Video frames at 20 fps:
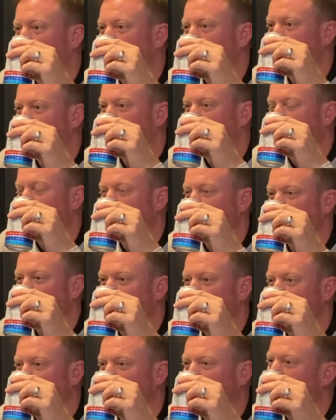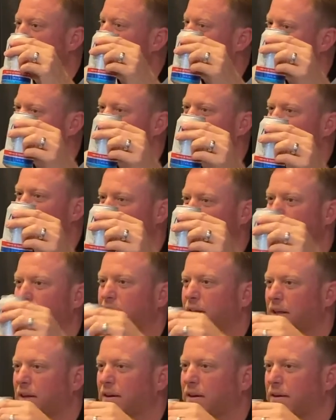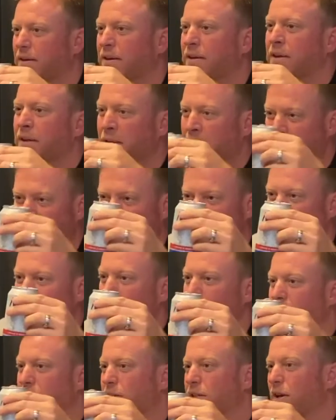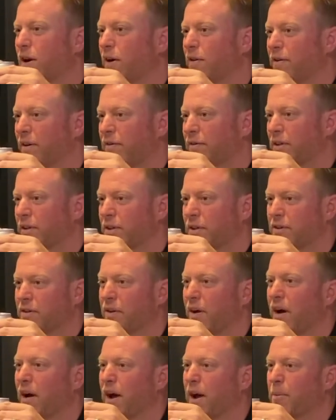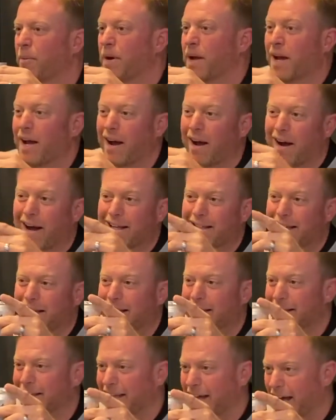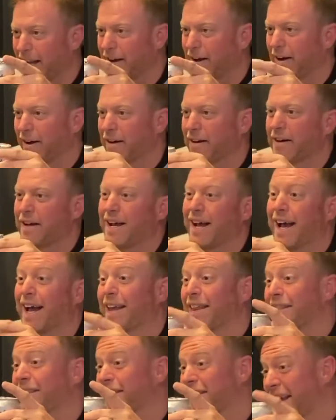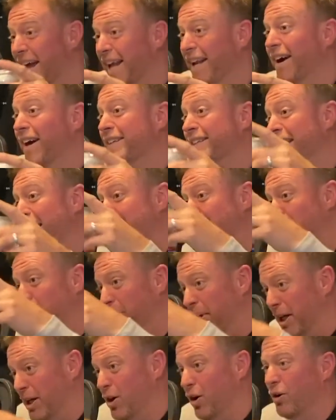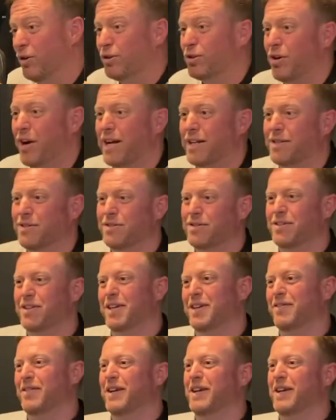be on TV, and you're just here being yourself, having a good time. I'd then get her, and then I'd get the big contract on TV.